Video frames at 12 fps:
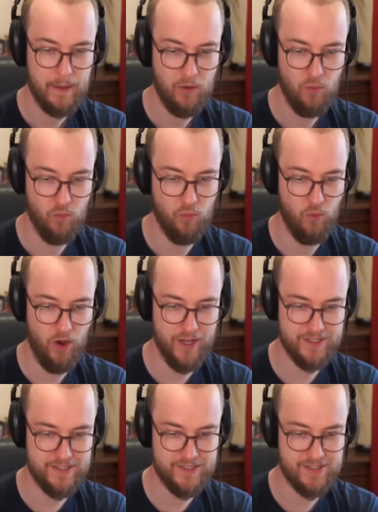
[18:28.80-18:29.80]

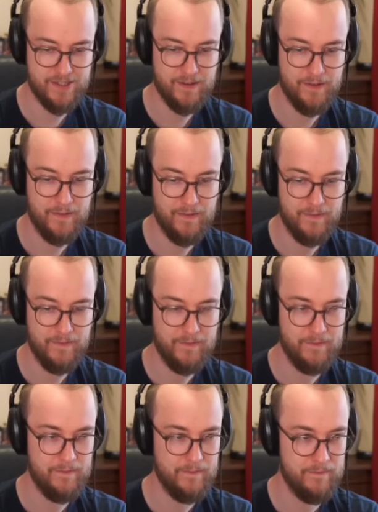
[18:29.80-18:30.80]
What?
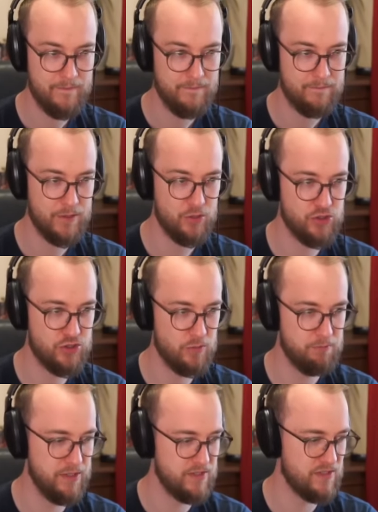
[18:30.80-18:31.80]
There
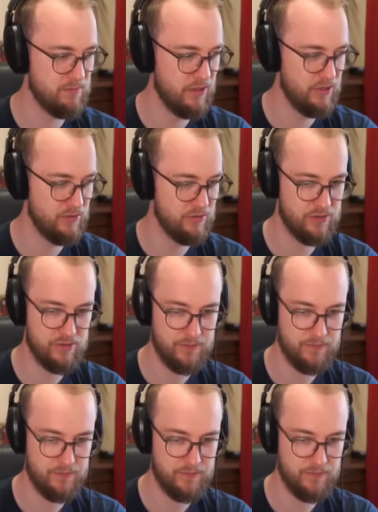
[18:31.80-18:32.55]
should be some loot.